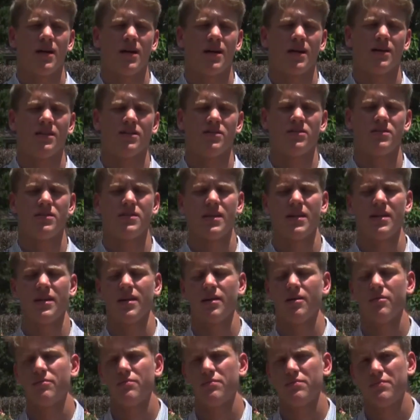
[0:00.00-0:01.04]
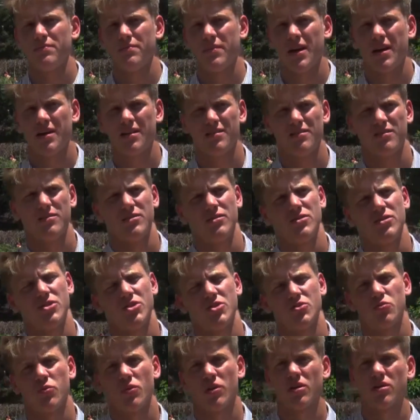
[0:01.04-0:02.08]
I guess you say
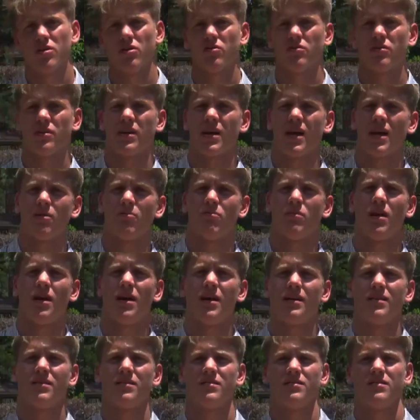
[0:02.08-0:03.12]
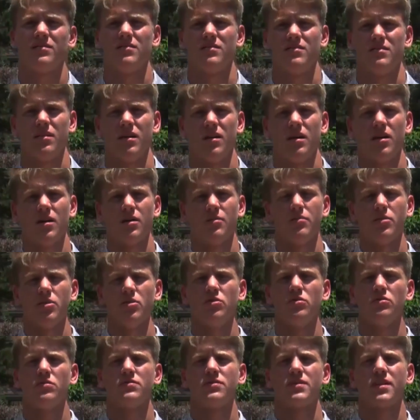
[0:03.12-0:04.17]
just work on game-like
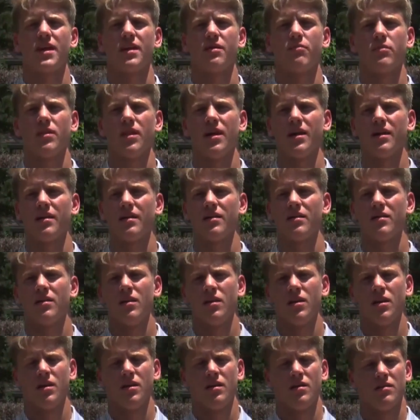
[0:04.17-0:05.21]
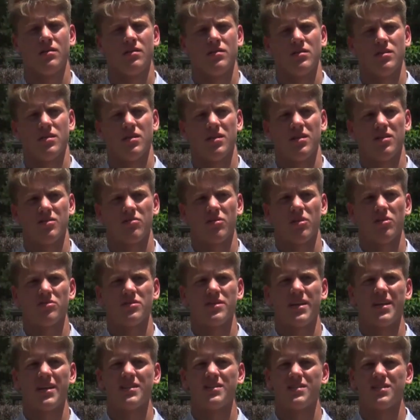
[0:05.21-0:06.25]
moves, game-like
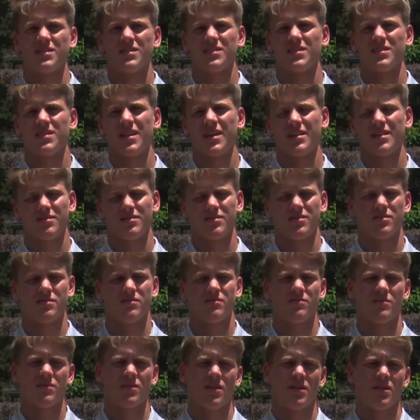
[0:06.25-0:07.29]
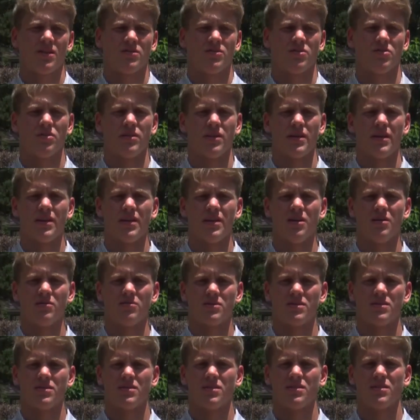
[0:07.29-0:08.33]
rotations, like to the
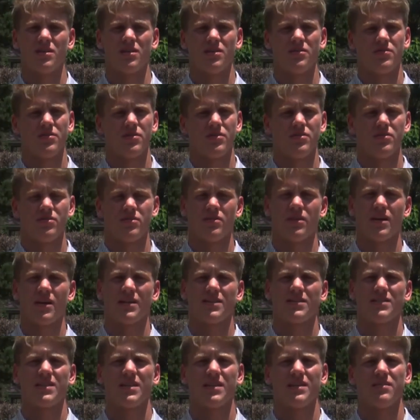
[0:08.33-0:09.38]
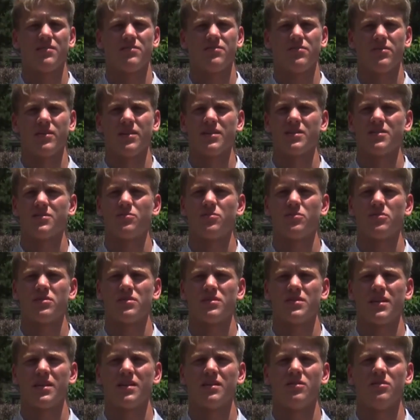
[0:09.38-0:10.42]
hips and stuff. You got to stay flexible,
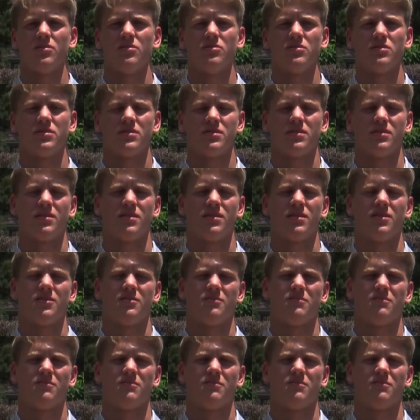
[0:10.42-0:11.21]
stay loose, and